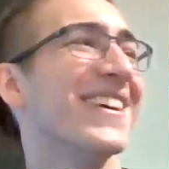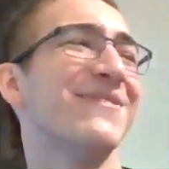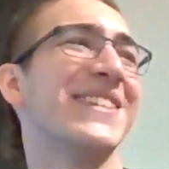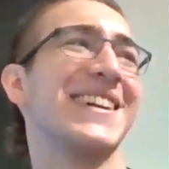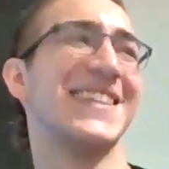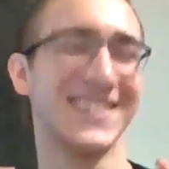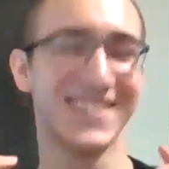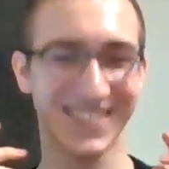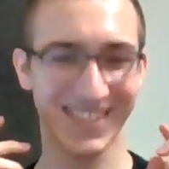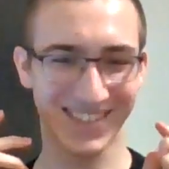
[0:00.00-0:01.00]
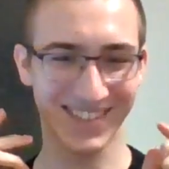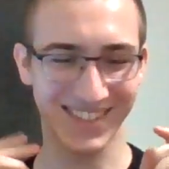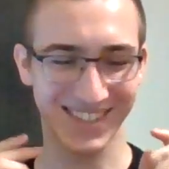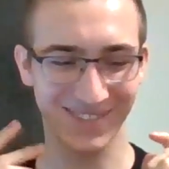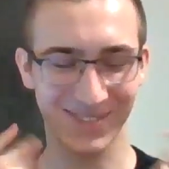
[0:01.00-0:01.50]
because you know
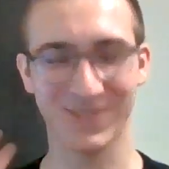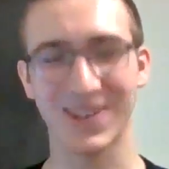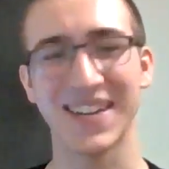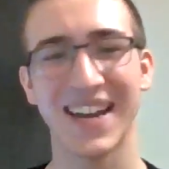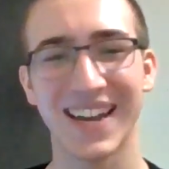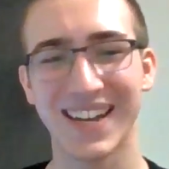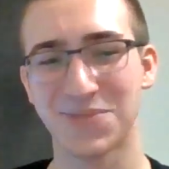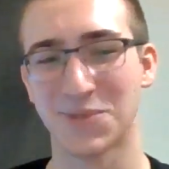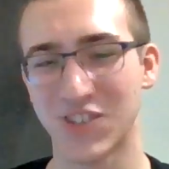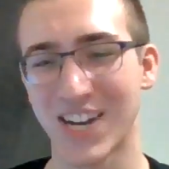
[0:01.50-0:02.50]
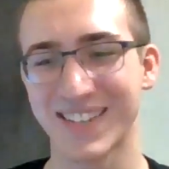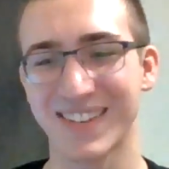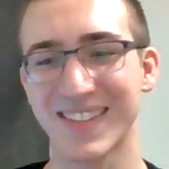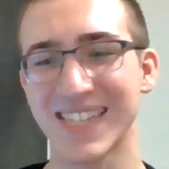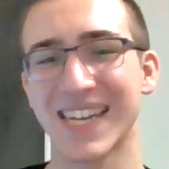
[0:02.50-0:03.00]
the red guy gets
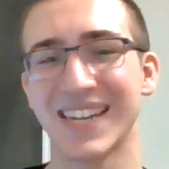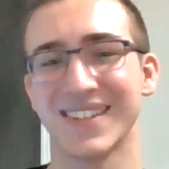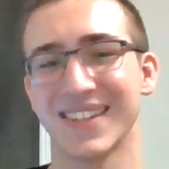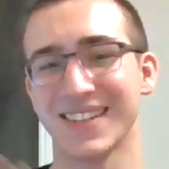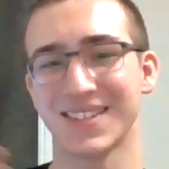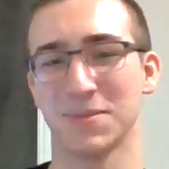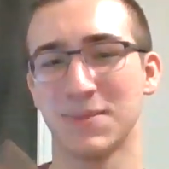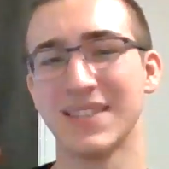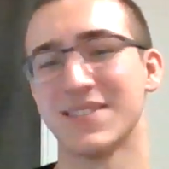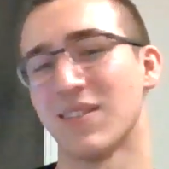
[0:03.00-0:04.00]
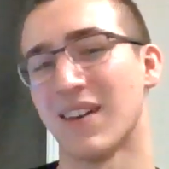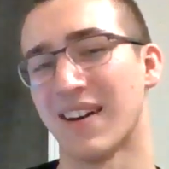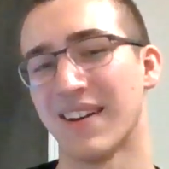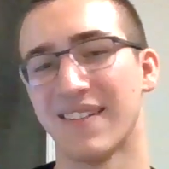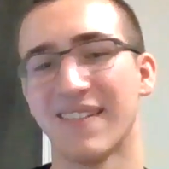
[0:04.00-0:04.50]
rejected in the end and he gets the pizza
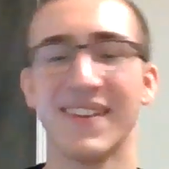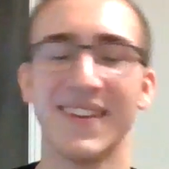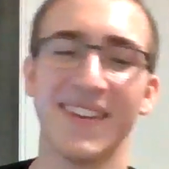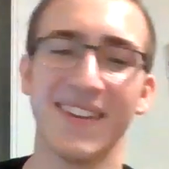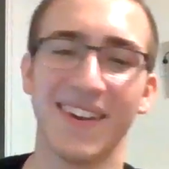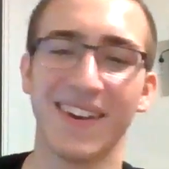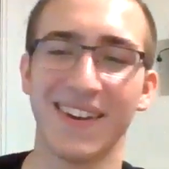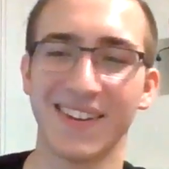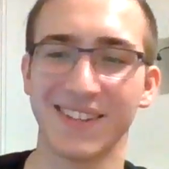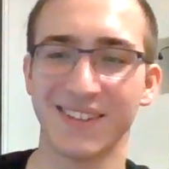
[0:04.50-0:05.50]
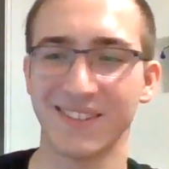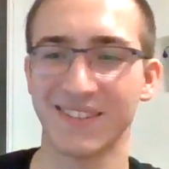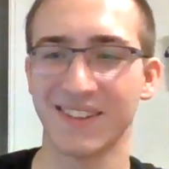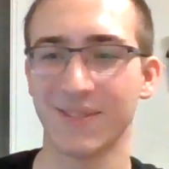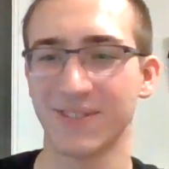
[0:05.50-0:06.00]
line, and
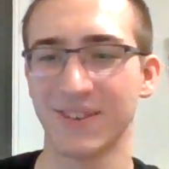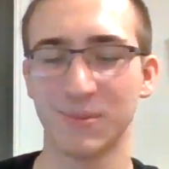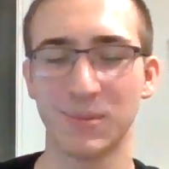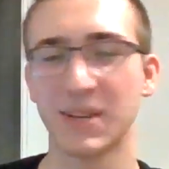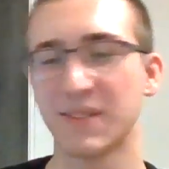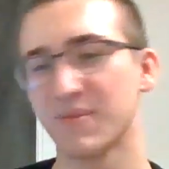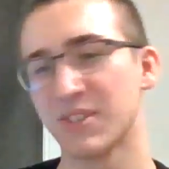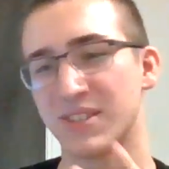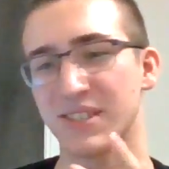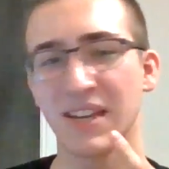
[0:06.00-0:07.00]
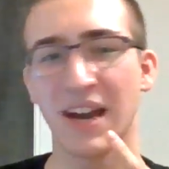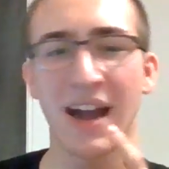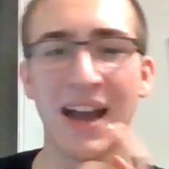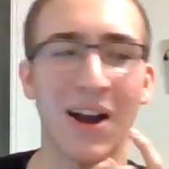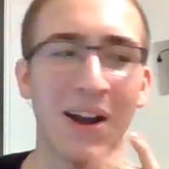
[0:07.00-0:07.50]
but you see,
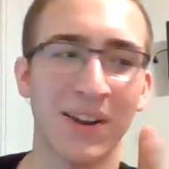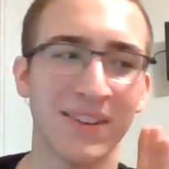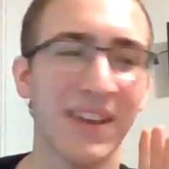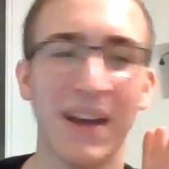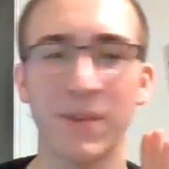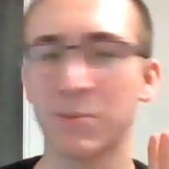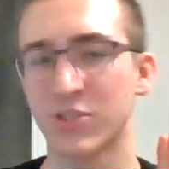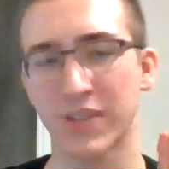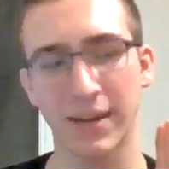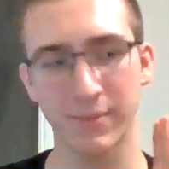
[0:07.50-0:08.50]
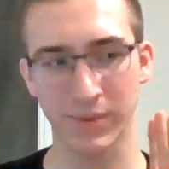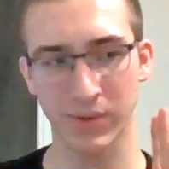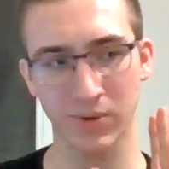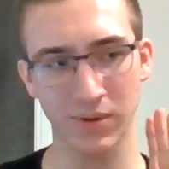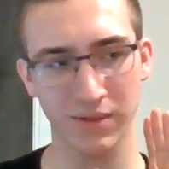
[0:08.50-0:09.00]
I didn't have that much time to
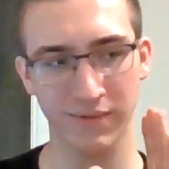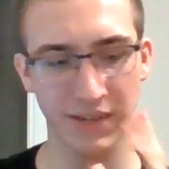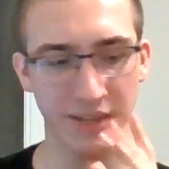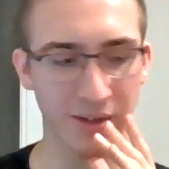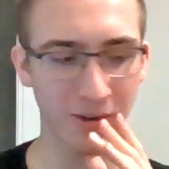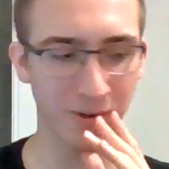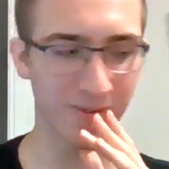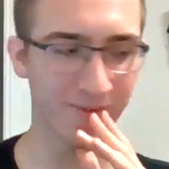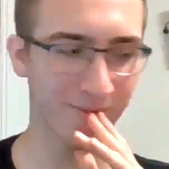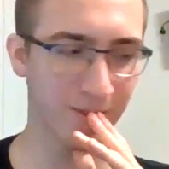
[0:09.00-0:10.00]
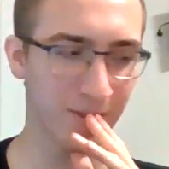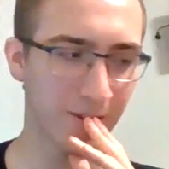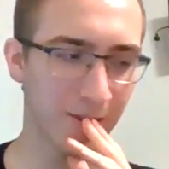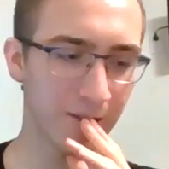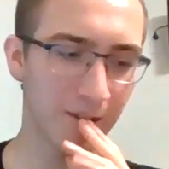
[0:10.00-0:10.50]
record the video,
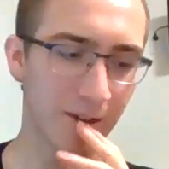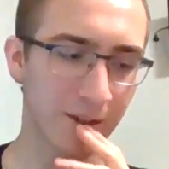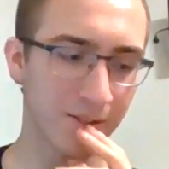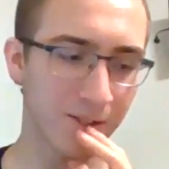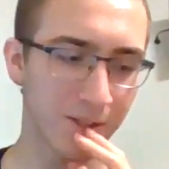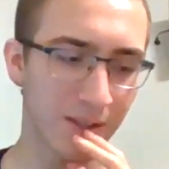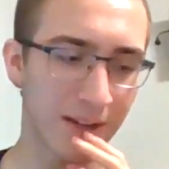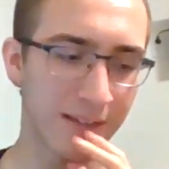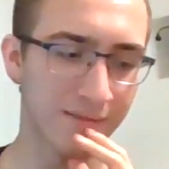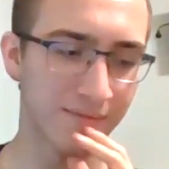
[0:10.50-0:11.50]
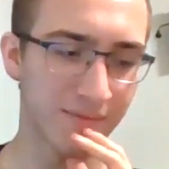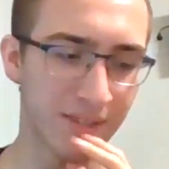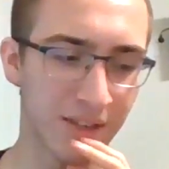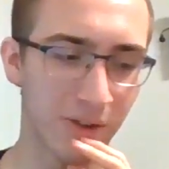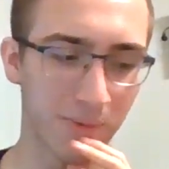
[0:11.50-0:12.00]
and I
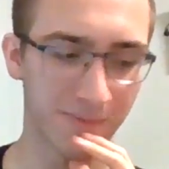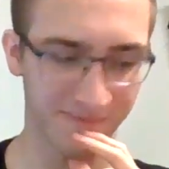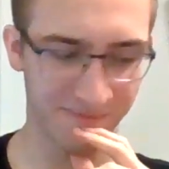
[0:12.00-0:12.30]
you know